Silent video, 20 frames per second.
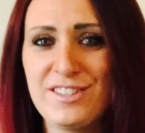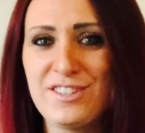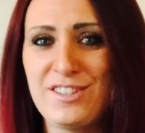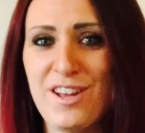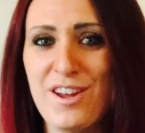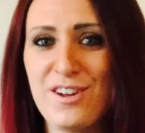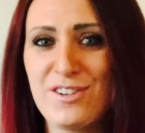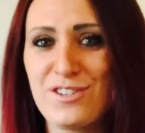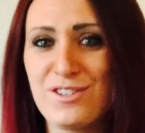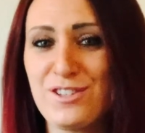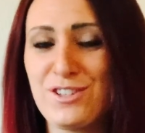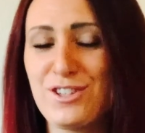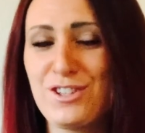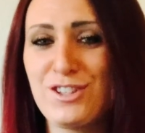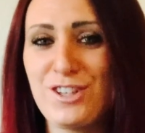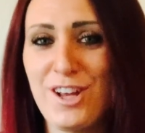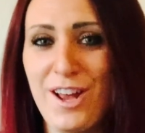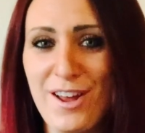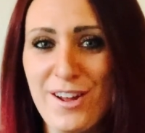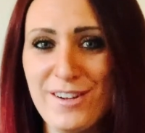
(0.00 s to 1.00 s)
Sturgeon
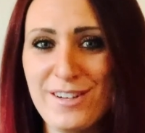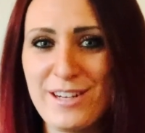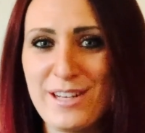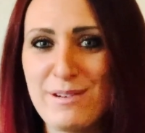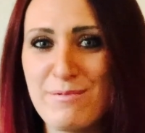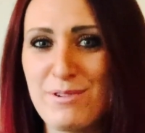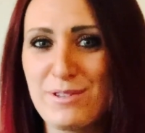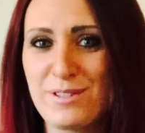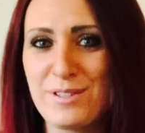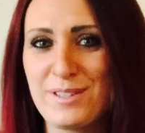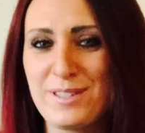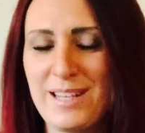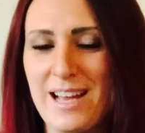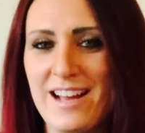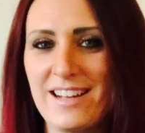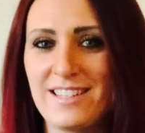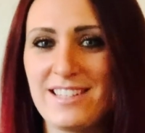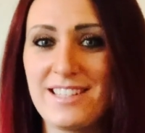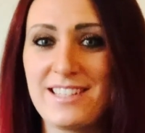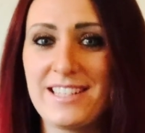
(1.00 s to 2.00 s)
certainly wasn't
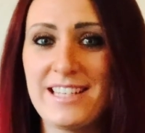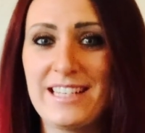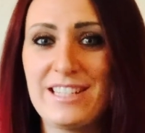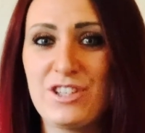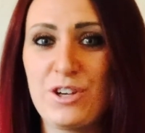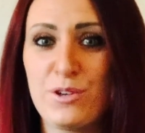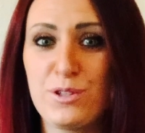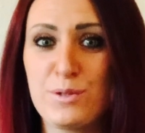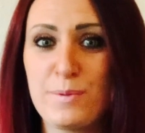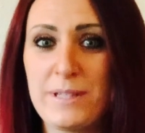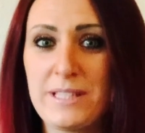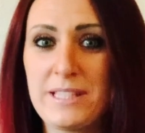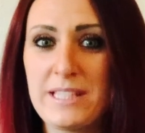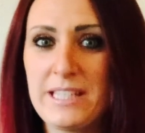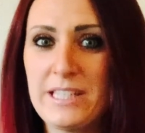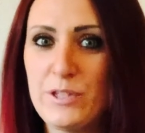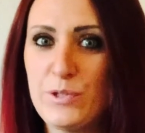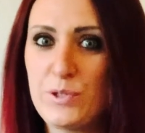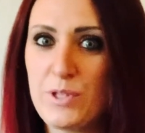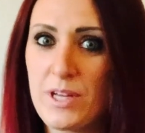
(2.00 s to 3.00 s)
sad to see Jo
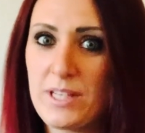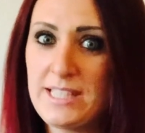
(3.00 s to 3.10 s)
Swinson lose her